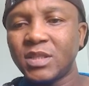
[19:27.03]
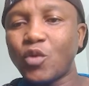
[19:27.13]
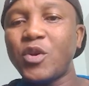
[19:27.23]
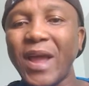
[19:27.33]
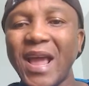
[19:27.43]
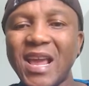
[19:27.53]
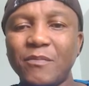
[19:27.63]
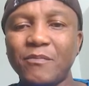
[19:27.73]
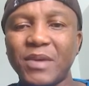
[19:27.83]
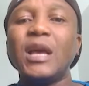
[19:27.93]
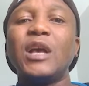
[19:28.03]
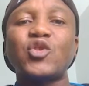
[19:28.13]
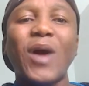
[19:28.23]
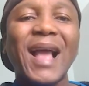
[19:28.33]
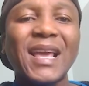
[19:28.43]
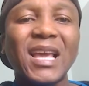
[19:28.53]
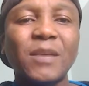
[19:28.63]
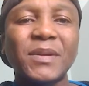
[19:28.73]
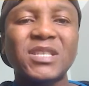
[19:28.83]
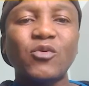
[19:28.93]
So we know a and b. So I can
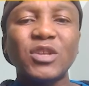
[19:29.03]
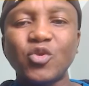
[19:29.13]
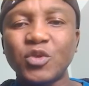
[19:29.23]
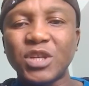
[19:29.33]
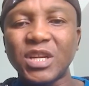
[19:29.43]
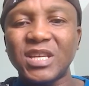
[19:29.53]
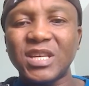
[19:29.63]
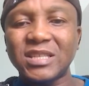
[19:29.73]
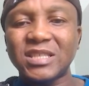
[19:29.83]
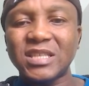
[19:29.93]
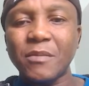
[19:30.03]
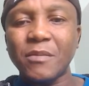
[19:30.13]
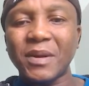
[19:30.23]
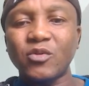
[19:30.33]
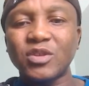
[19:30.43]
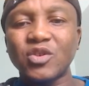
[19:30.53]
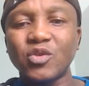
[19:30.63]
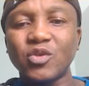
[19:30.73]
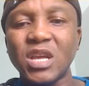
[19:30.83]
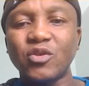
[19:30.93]
get a particular solution here, say a particular
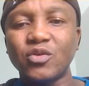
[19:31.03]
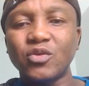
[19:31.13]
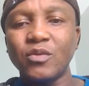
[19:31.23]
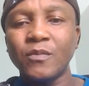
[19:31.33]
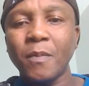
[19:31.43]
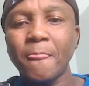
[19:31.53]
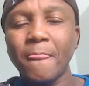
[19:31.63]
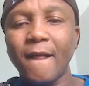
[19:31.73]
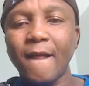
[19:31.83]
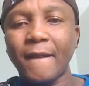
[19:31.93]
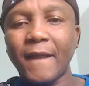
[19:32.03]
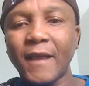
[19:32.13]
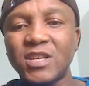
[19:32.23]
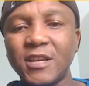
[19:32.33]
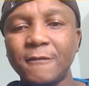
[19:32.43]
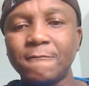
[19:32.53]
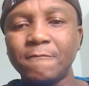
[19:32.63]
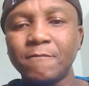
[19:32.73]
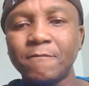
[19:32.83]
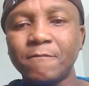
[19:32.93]
solution equal to t
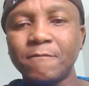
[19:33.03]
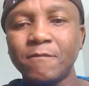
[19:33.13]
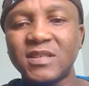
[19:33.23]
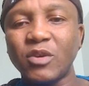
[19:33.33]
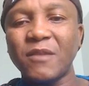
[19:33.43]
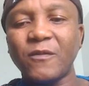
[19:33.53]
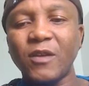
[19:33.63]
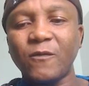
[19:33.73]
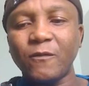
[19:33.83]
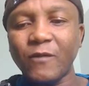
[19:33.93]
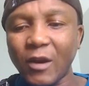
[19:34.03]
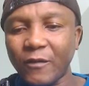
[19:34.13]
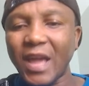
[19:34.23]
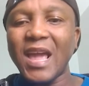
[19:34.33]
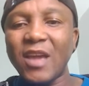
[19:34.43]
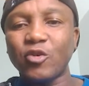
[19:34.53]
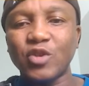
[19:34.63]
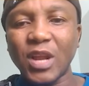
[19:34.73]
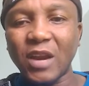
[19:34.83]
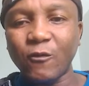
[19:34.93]
is t. What is my value of a? A
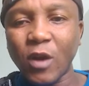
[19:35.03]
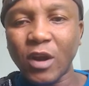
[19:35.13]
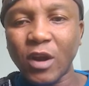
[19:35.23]
equal to -1.